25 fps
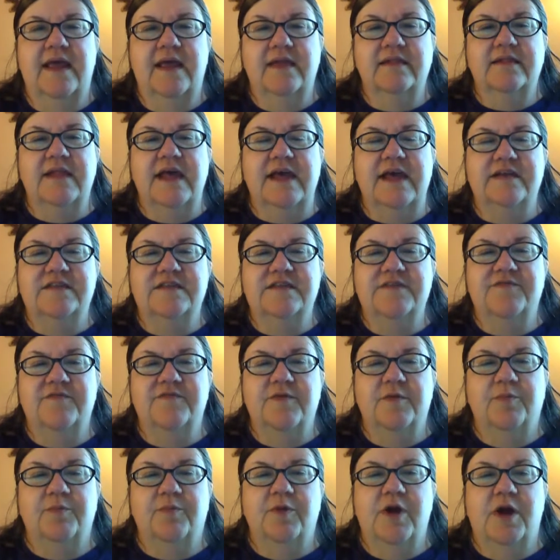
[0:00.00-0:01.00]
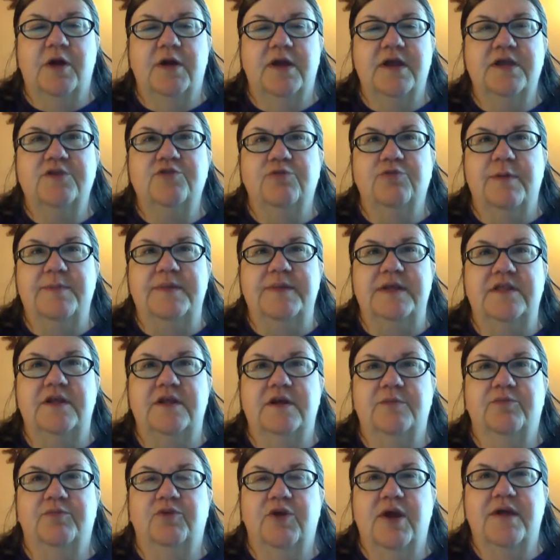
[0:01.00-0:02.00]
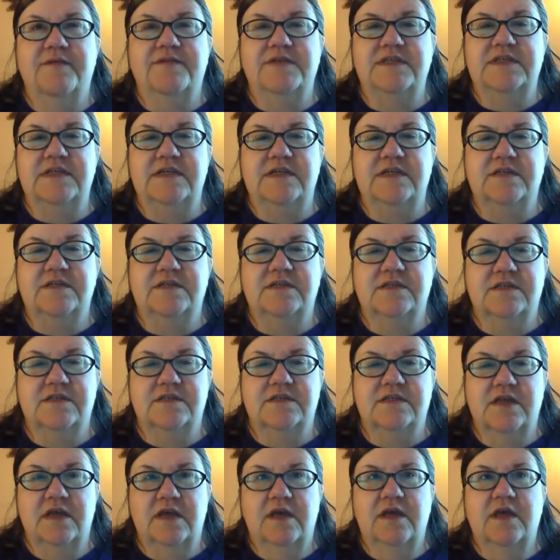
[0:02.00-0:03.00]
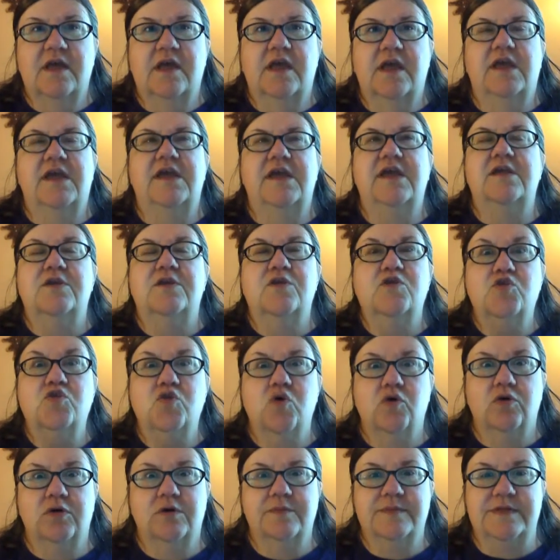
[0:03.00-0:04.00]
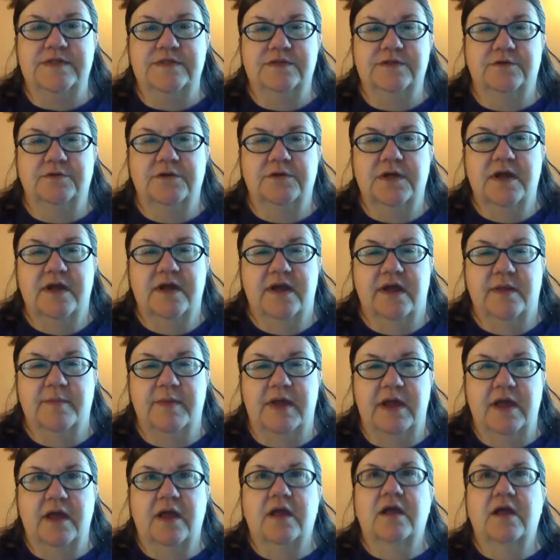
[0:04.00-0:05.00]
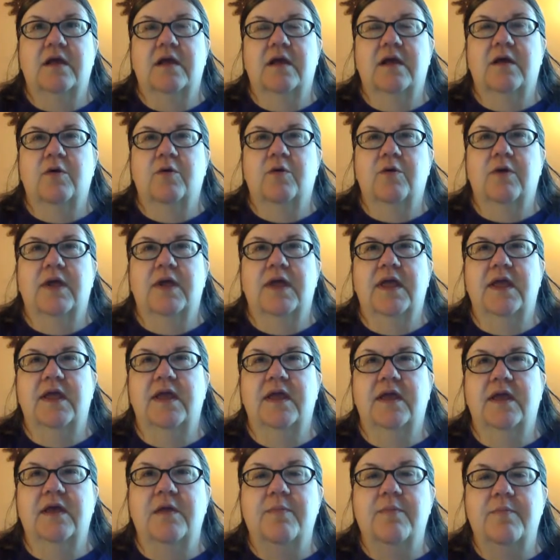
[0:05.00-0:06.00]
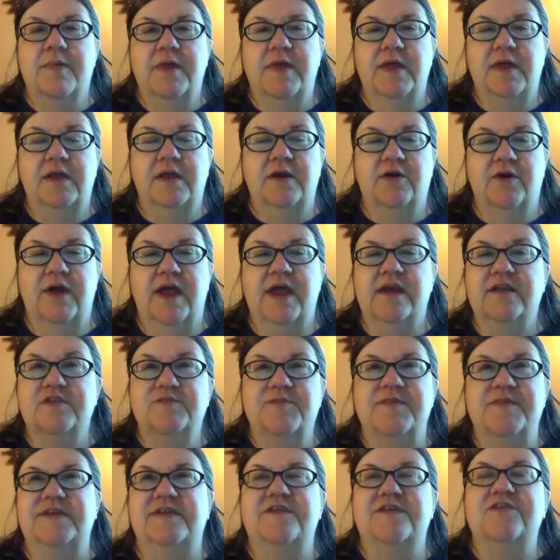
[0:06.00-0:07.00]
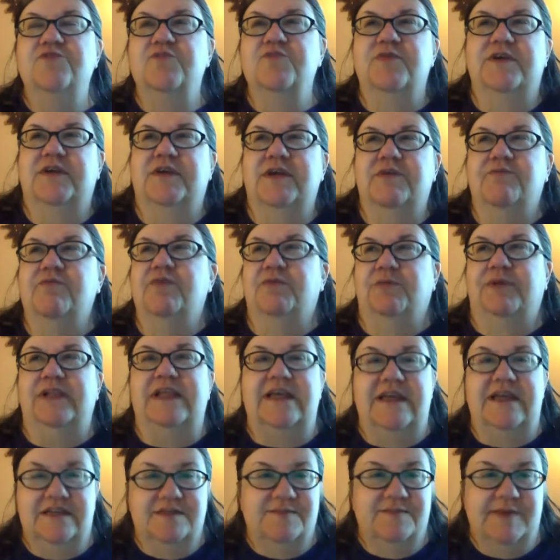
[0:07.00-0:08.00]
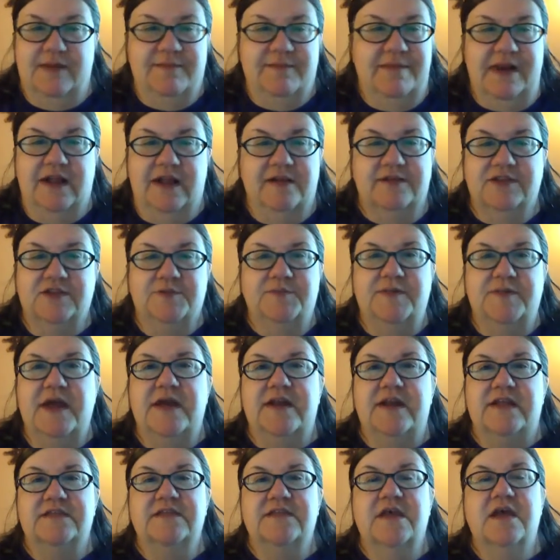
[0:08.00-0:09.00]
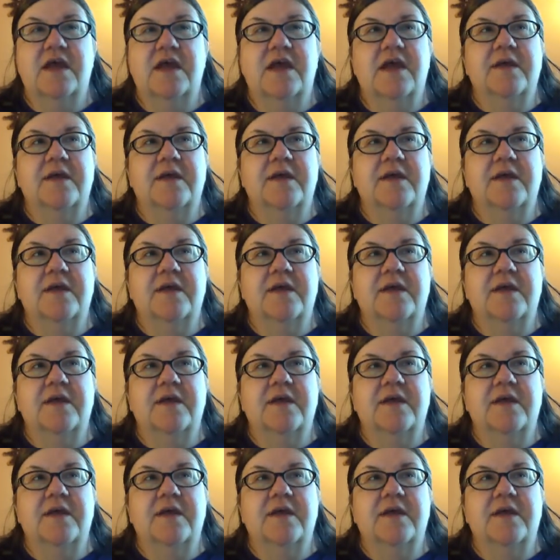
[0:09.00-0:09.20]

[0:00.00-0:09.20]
like as if interrupting their privacy is this enormous crime. And especially, here's what really gets me. I mean, I'll just be honest.